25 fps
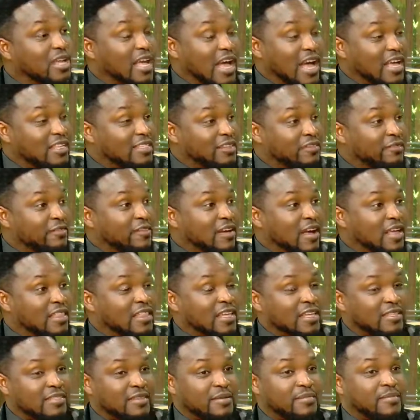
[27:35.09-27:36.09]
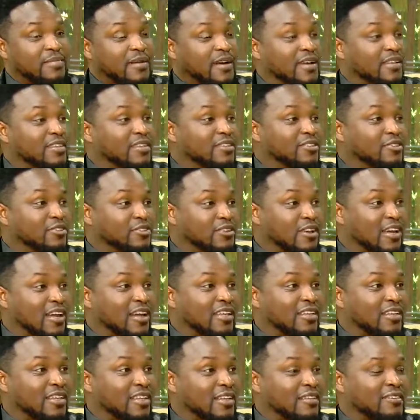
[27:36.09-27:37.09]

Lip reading: as a father, as a man in Uganda.